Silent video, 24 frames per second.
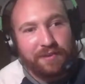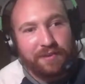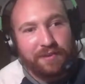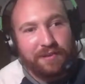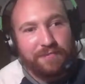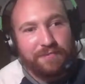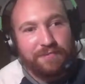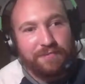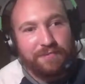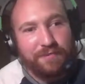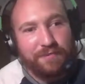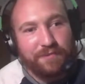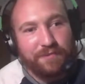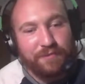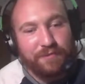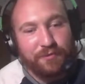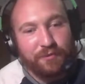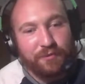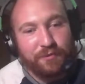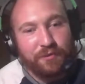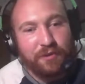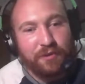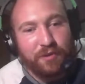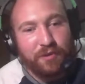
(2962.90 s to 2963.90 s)
enough.
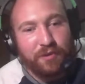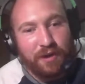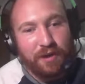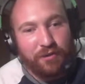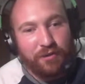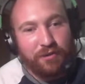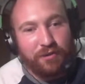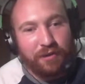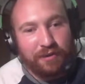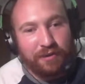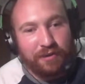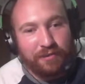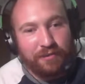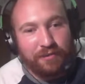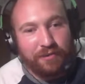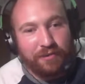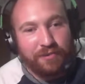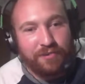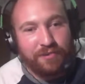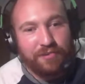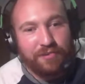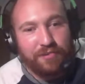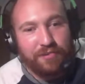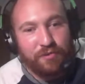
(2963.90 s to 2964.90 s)
Only Josh liked
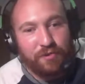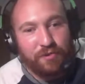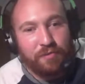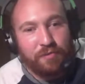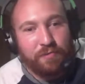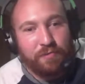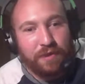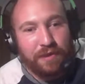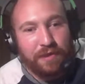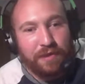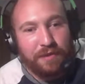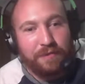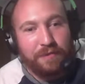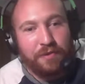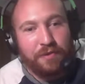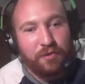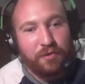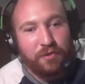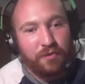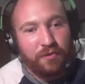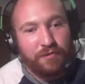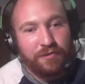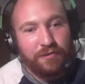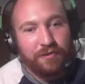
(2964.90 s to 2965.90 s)
us. By that I mean
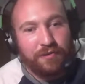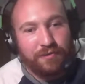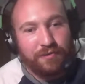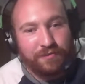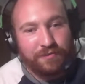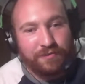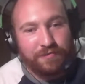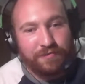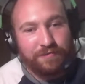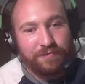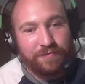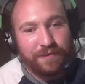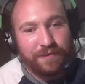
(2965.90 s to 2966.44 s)
Josh Harrison.